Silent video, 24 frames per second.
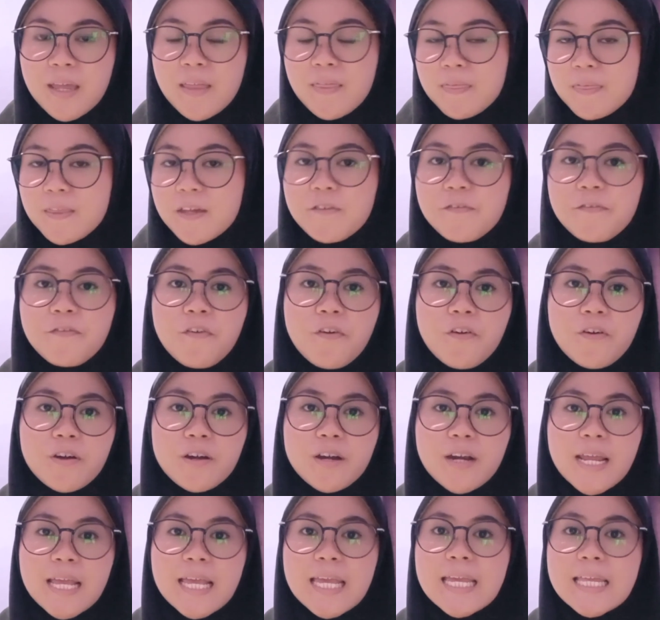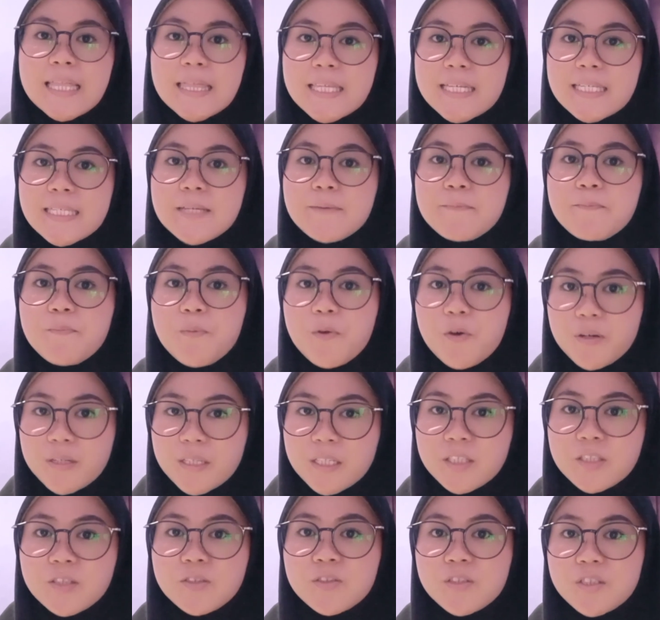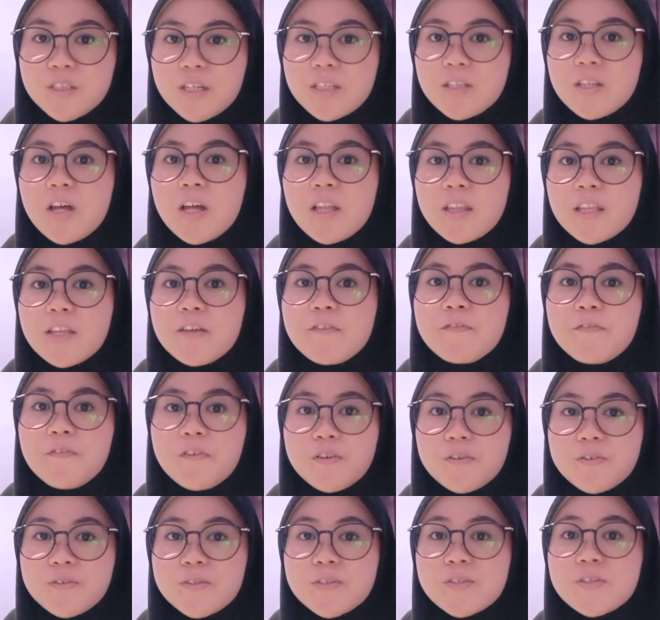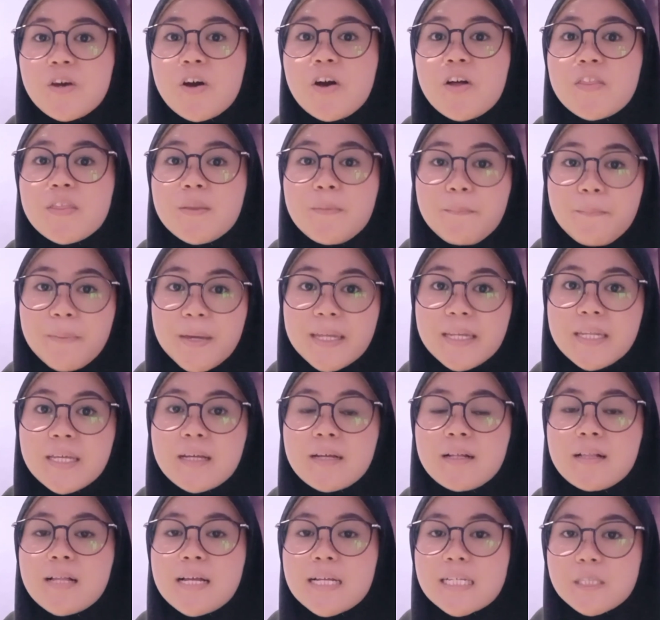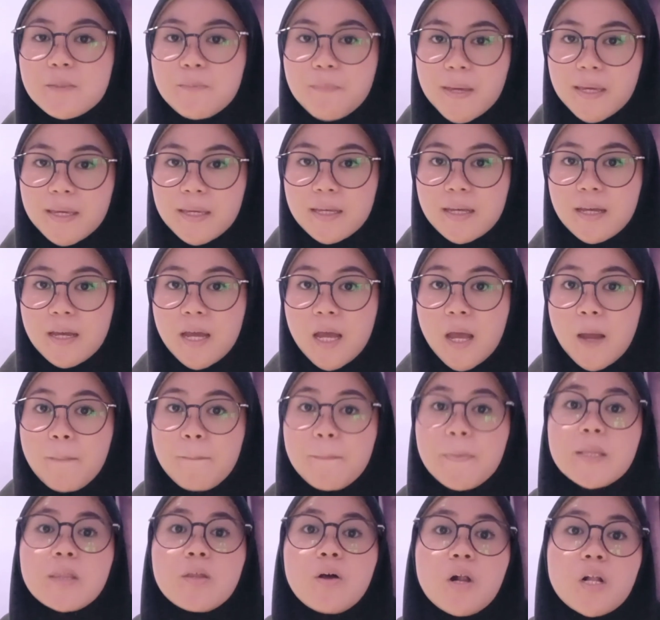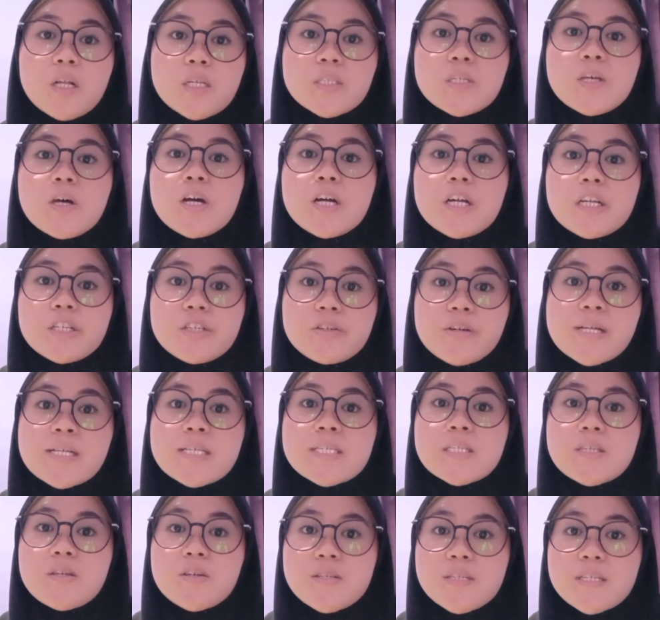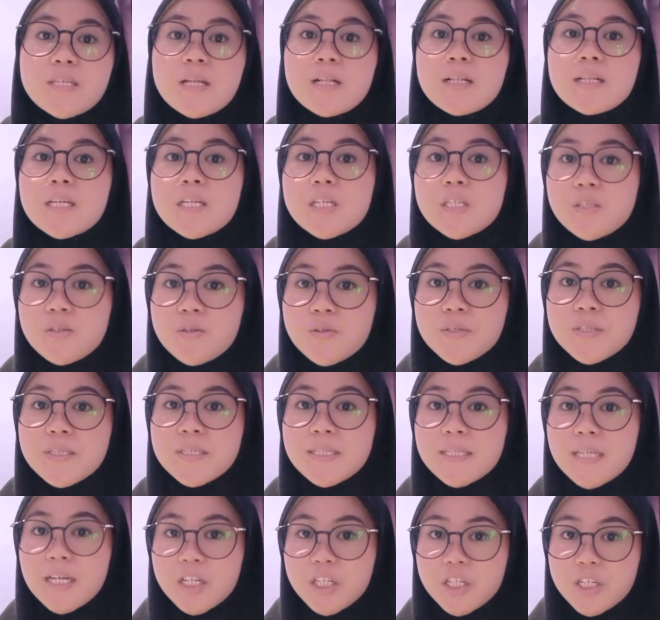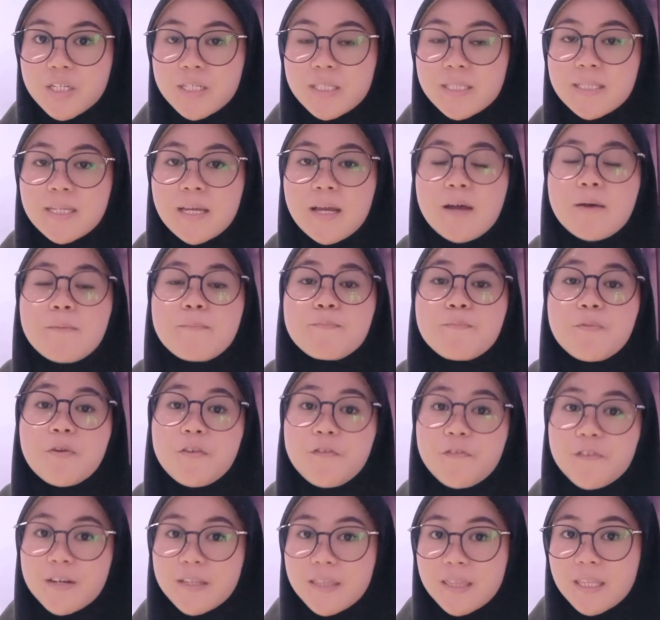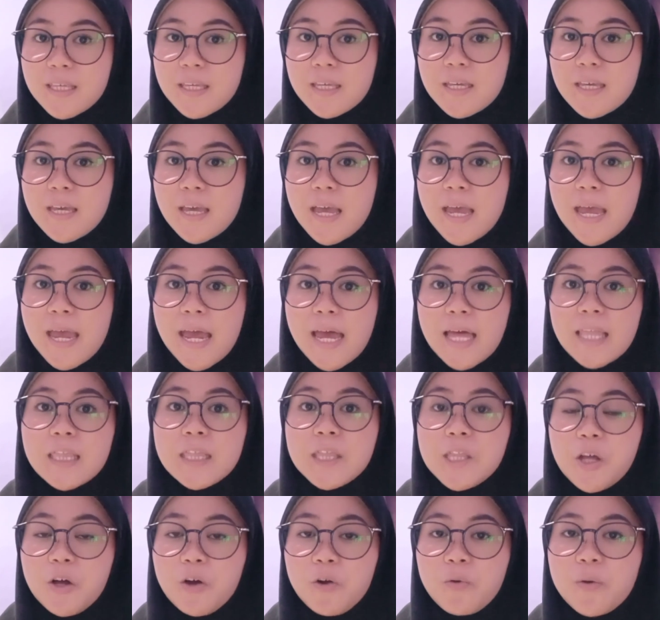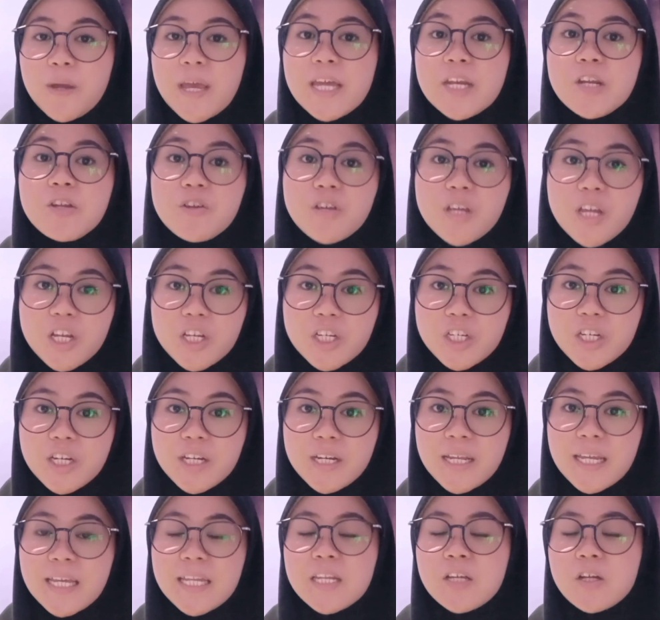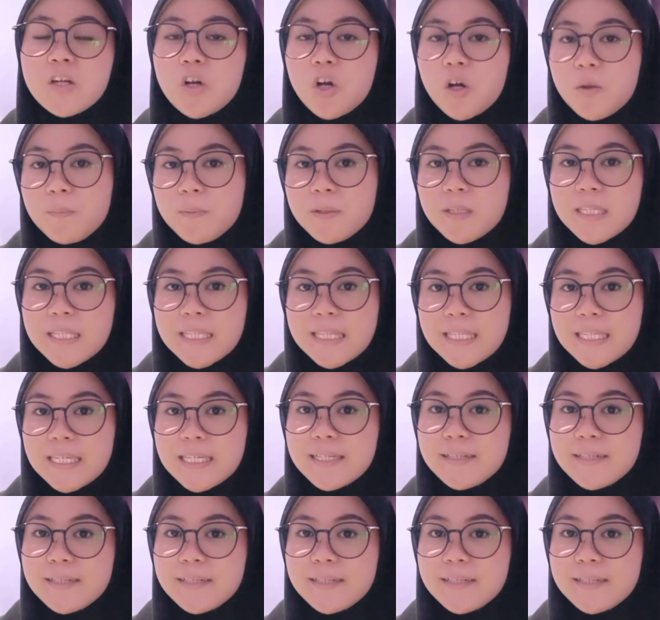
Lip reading: Therefore, it is important to not only focus on the medical aspect, but also address social issues such as poverty and low education in the community.